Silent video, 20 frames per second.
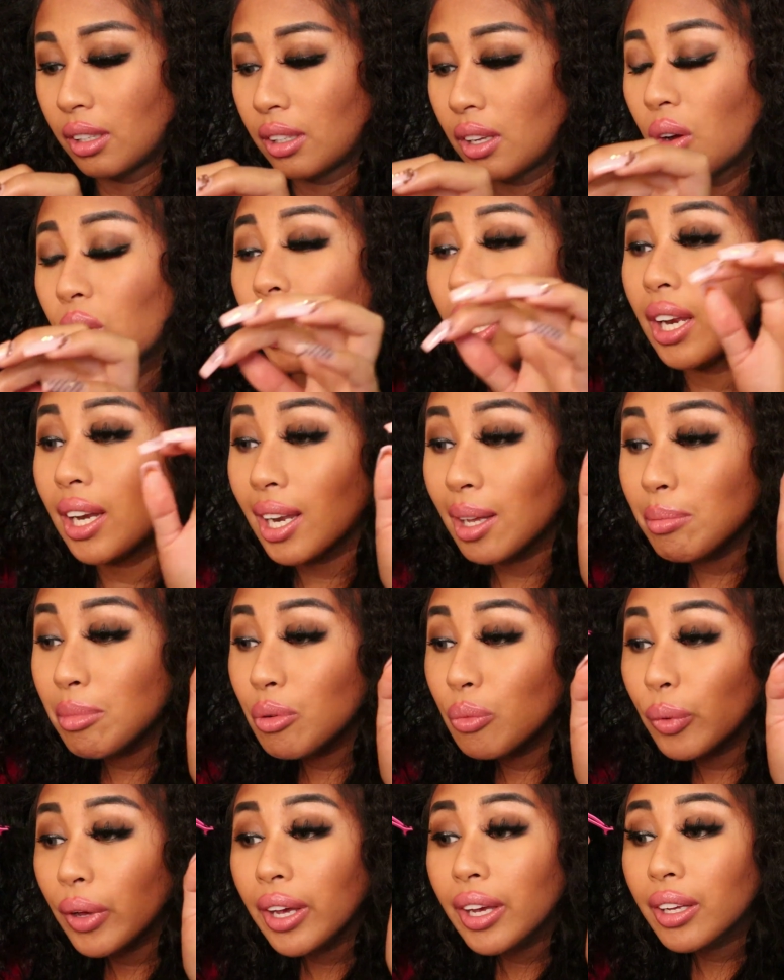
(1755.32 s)
Okay, let me
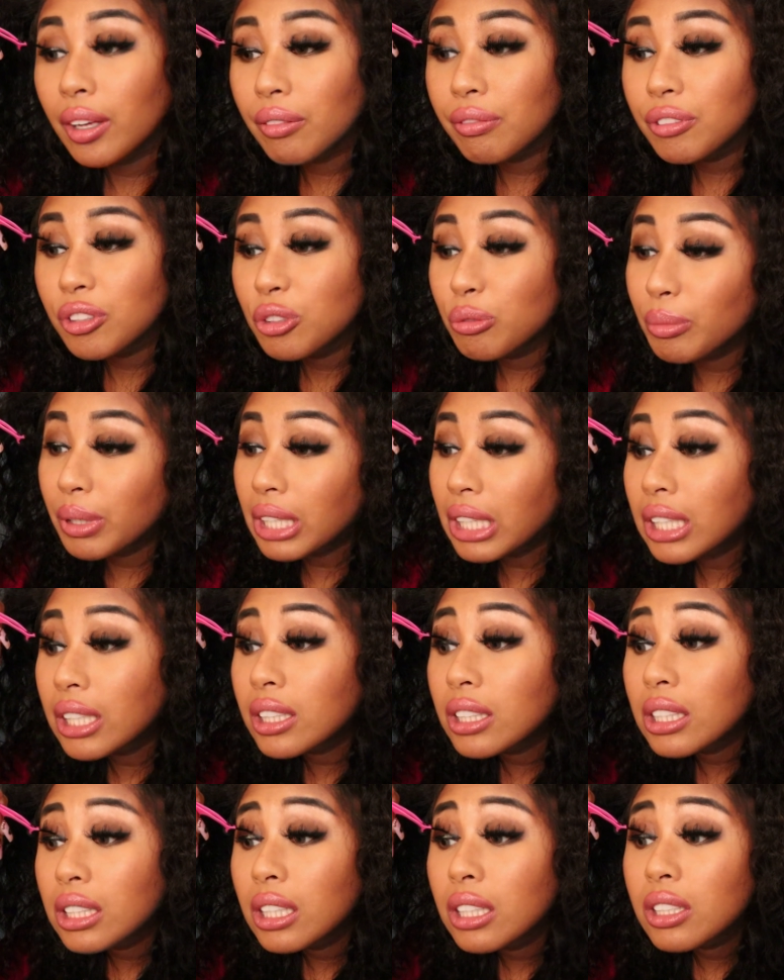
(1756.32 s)
wait a few
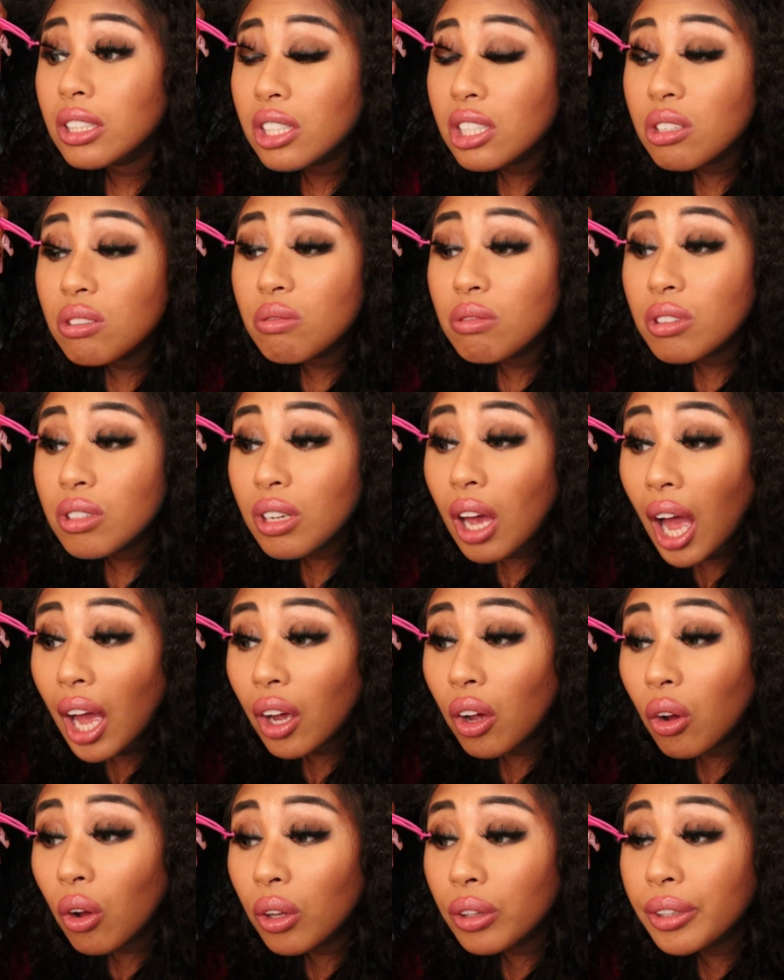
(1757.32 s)
minutes. I
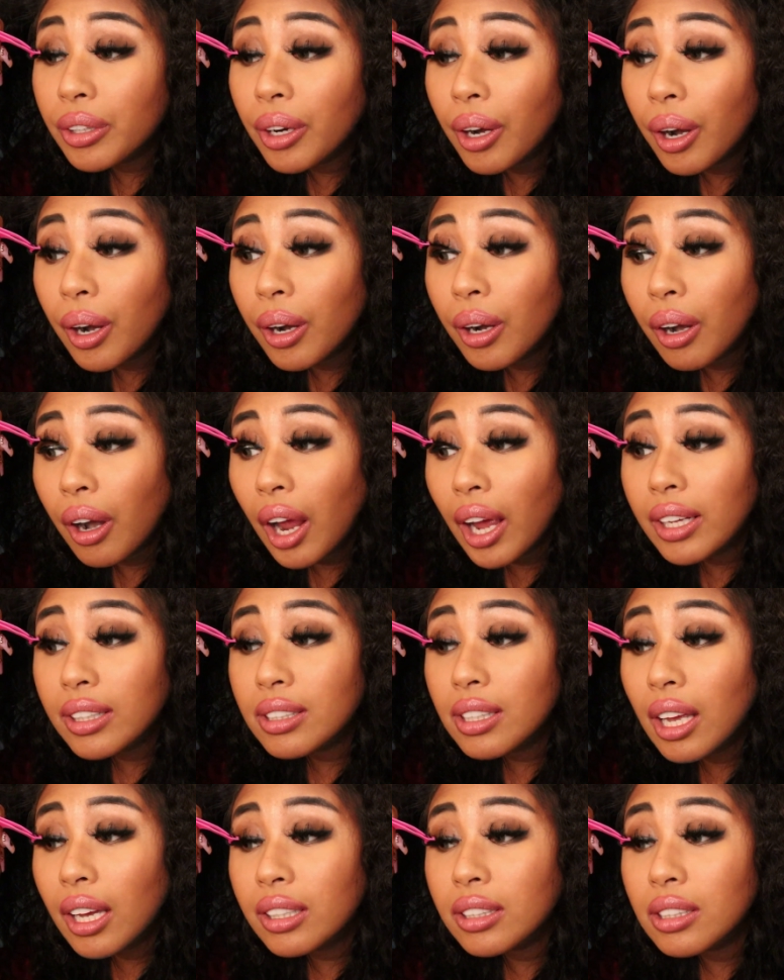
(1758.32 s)
called her, I
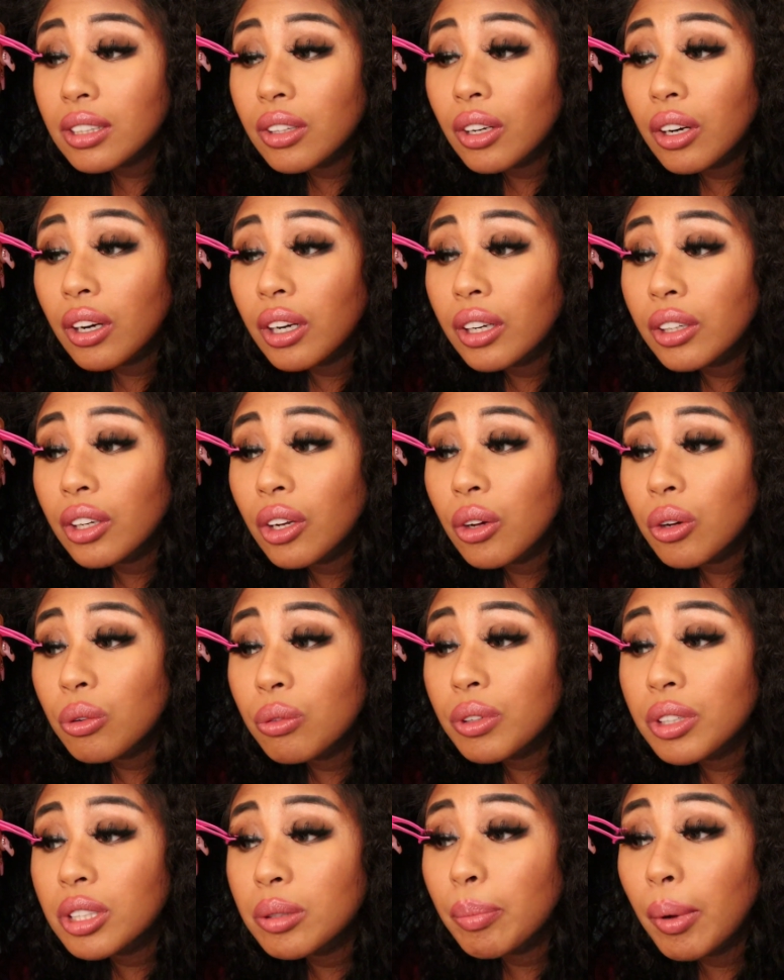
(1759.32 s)
texted her, no
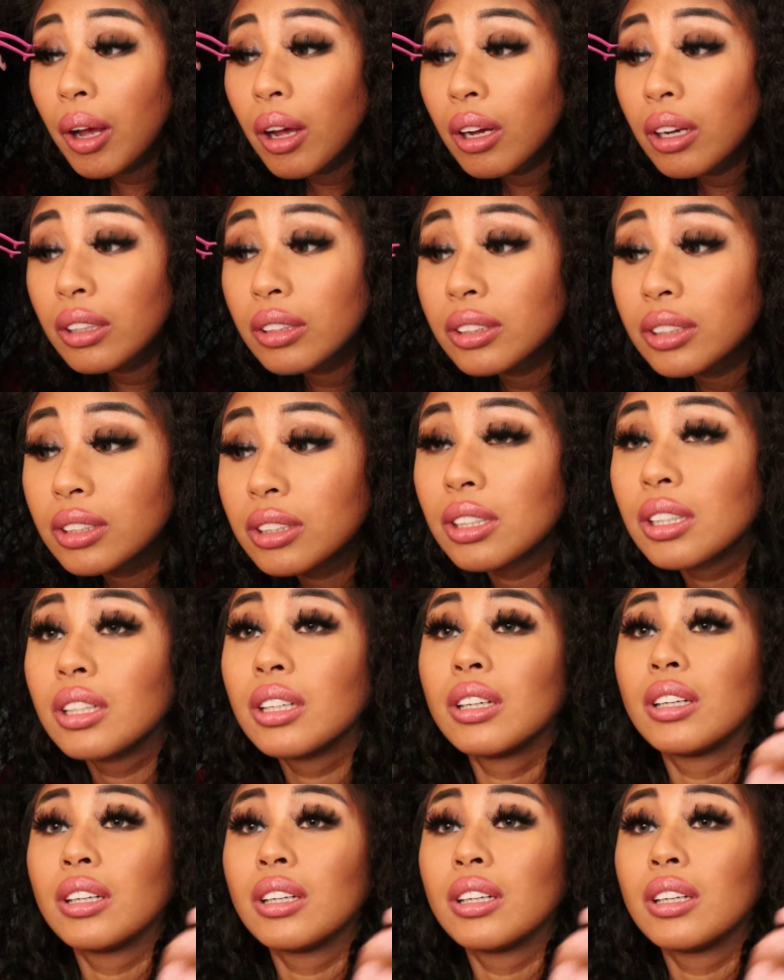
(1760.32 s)
response.